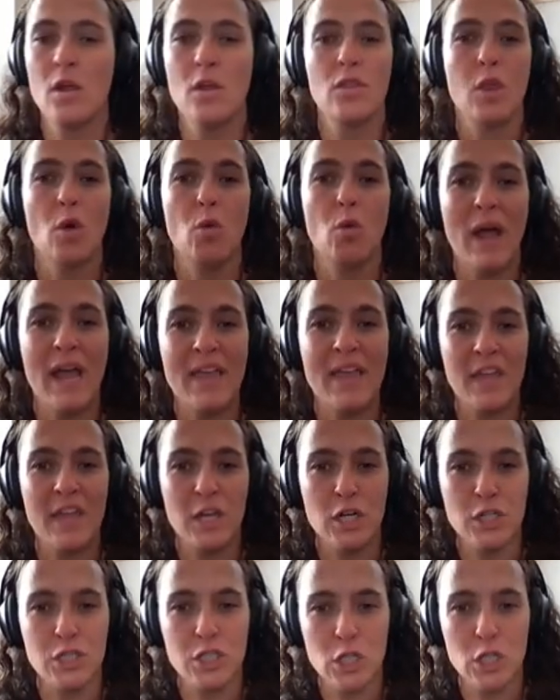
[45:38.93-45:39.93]
The way that
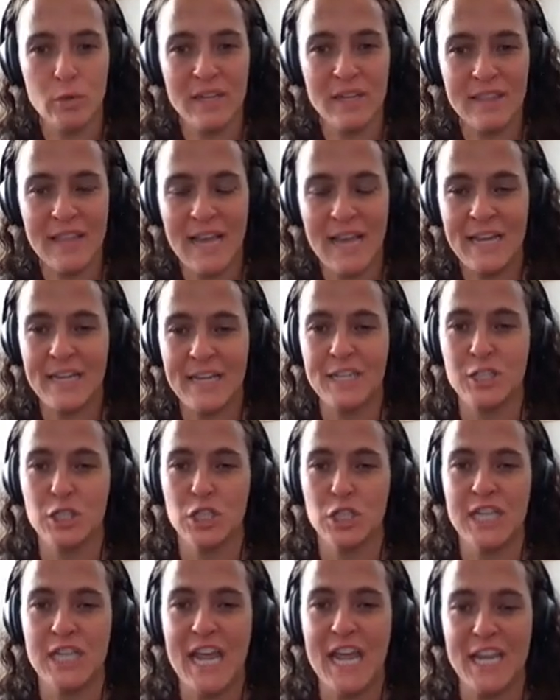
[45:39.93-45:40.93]
you're doing that is
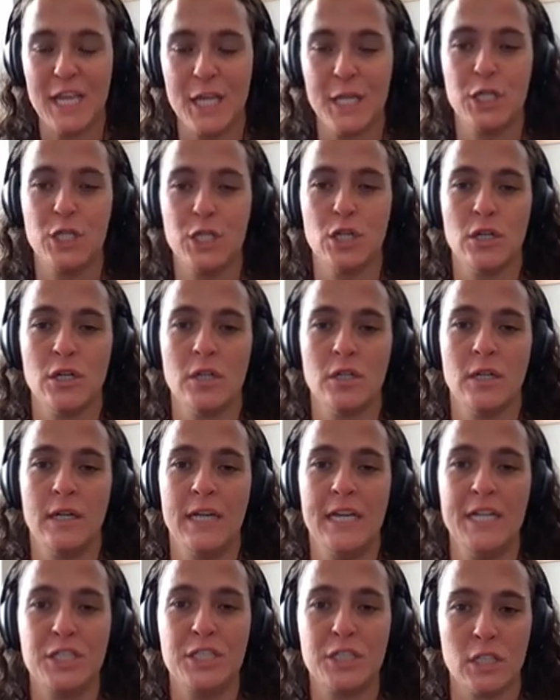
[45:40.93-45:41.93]
you're taking your
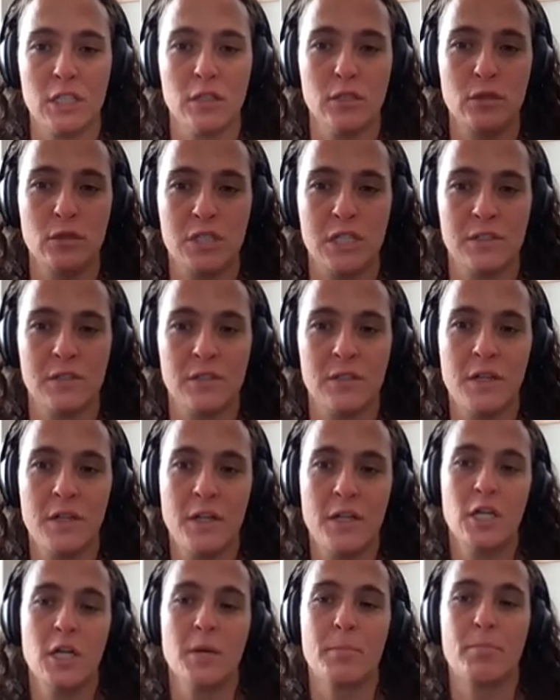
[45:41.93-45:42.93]
each solution,
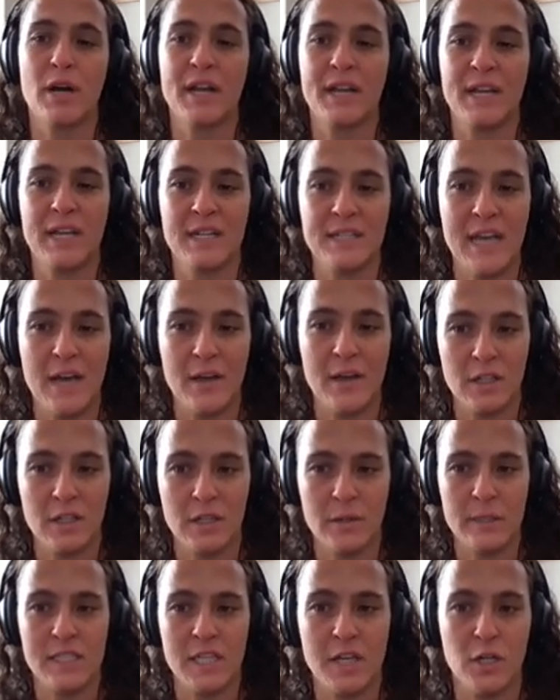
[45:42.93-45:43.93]
you're breaking it down
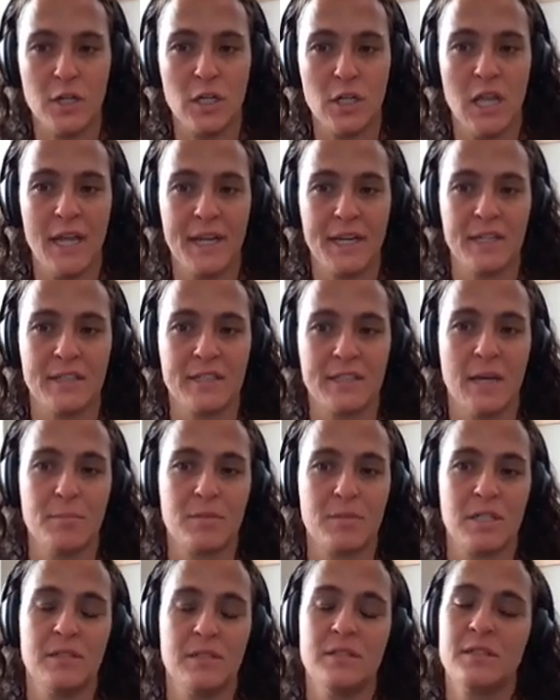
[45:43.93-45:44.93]
into its underlying
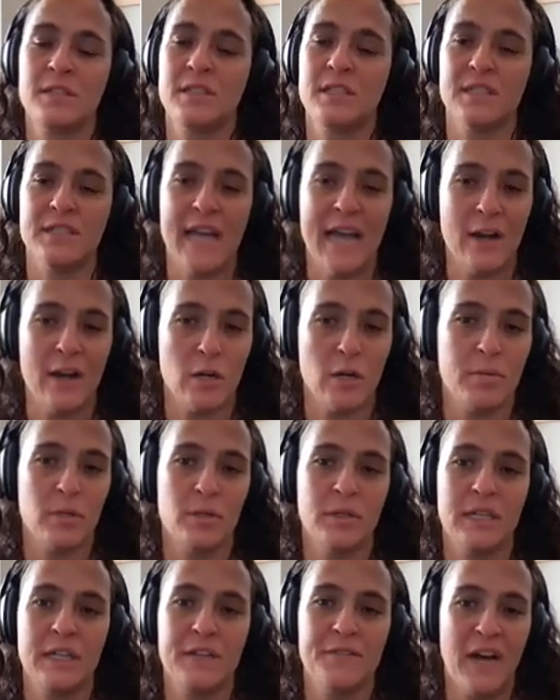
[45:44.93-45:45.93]
assumptions,
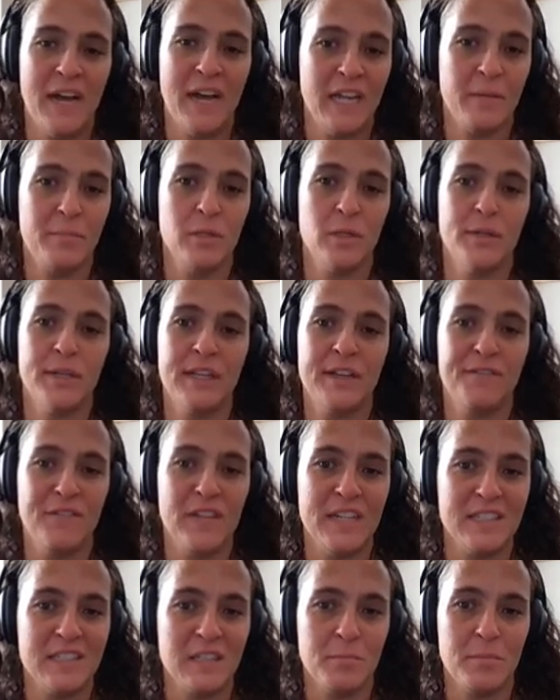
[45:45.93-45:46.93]
desirability, viability,
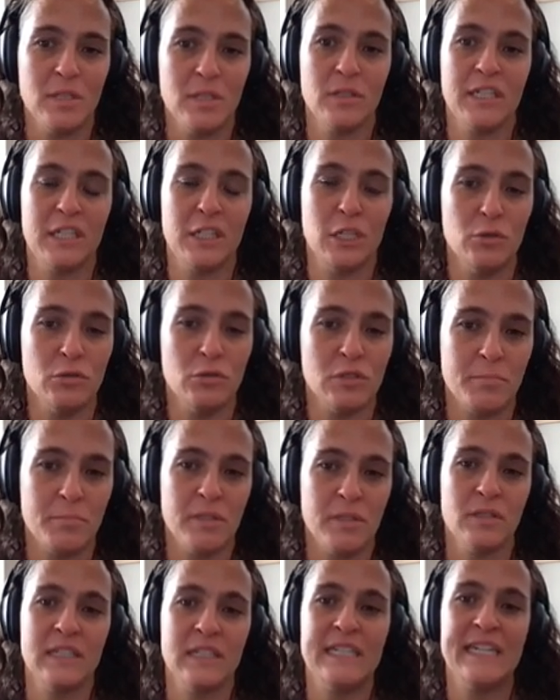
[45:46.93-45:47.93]
feasibility,
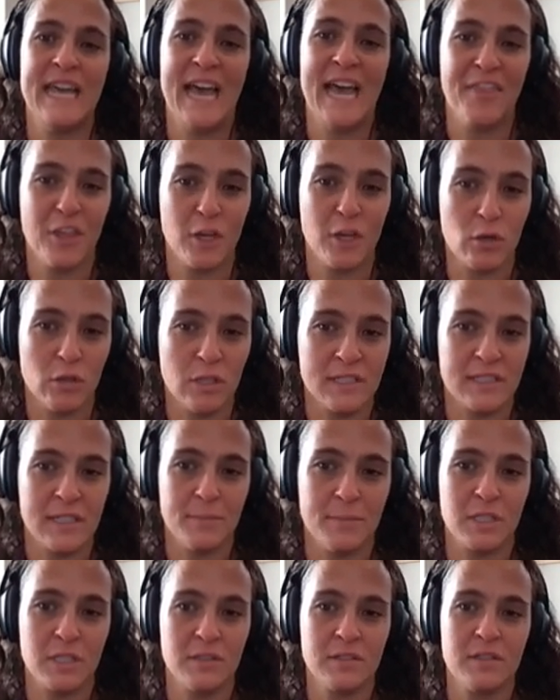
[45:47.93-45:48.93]
usability, ethical
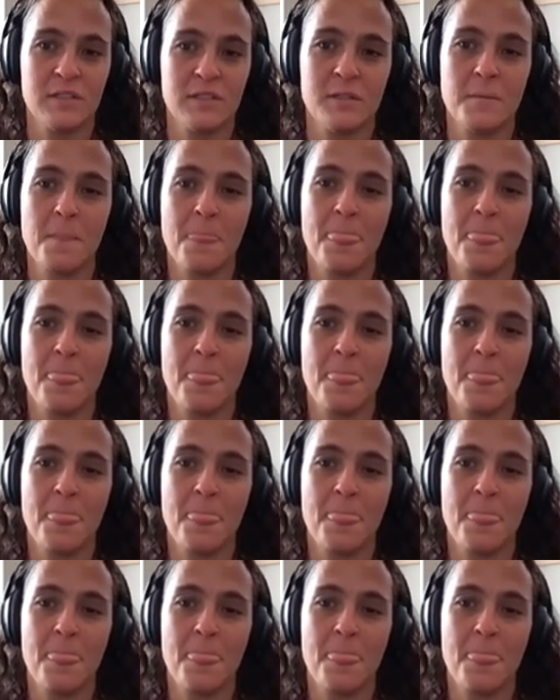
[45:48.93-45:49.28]
assumptions.